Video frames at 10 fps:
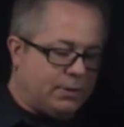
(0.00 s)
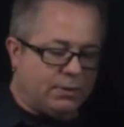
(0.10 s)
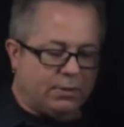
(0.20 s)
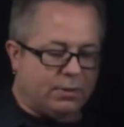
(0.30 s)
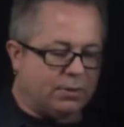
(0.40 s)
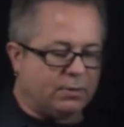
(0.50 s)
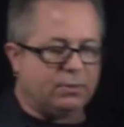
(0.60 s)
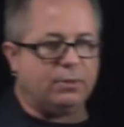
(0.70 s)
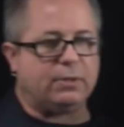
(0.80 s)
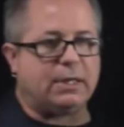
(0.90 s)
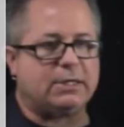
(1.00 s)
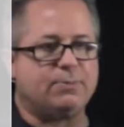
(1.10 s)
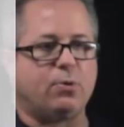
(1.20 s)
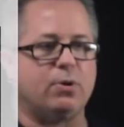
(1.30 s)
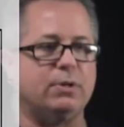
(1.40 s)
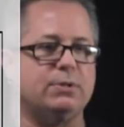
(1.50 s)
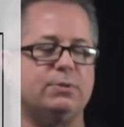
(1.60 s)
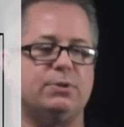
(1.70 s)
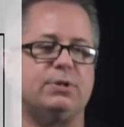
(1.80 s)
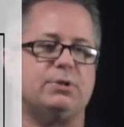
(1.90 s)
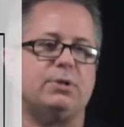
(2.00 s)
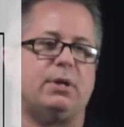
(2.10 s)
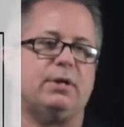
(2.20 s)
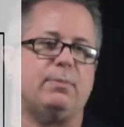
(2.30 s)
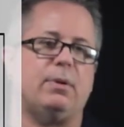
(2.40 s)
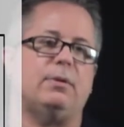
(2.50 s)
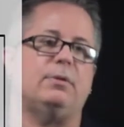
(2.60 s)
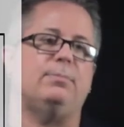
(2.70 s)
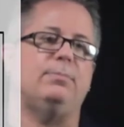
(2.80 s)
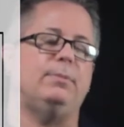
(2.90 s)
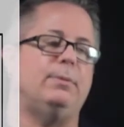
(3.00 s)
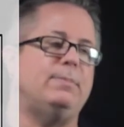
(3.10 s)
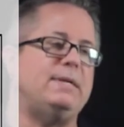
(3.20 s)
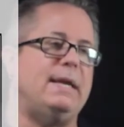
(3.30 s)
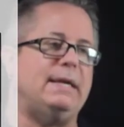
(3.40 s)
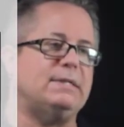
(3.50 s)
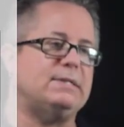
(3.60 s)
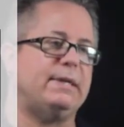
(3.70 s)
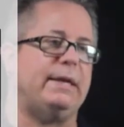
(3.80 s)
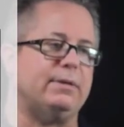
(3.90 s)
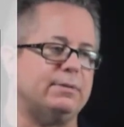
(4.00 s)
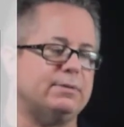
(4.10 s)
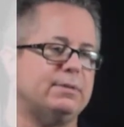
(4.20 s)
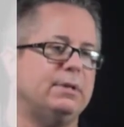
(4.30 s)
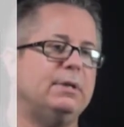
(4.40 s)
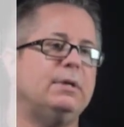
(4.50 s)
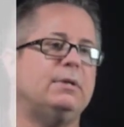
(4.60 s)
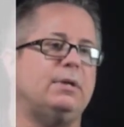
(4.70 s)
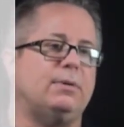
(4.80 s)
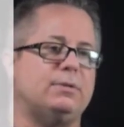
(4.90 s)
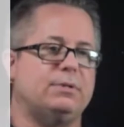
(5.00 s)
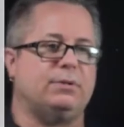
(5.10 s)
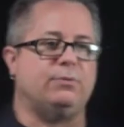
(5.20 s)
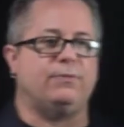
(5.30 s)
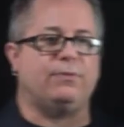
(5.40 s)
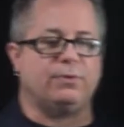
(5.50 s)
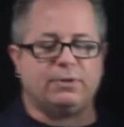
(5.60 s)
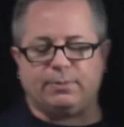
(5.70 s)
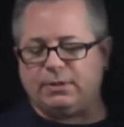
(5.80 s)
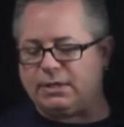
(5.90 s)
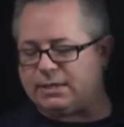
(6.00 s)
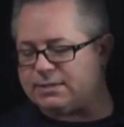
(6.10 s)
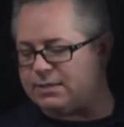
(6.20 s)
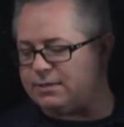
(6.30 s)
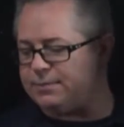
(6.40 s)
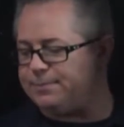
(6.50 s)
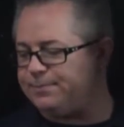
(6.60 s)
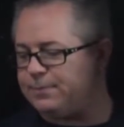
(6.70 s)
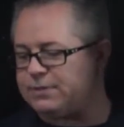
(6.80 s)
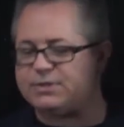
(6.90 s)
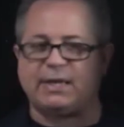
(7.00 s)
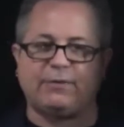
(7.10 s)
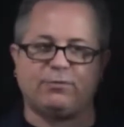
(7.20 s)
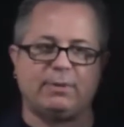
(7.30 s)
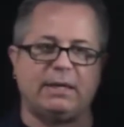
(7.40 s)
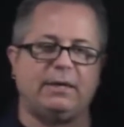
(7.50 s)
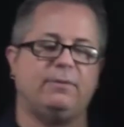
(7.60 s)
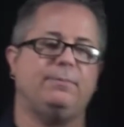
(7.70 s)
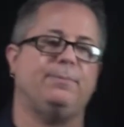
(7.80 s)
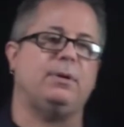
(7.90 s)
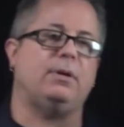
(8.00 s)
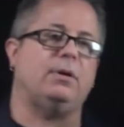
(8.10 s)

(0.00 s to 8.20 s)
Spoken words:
the last part of this sort of section talking about the Bin A scales. Now it's referred typically as the Stanford Bin A, but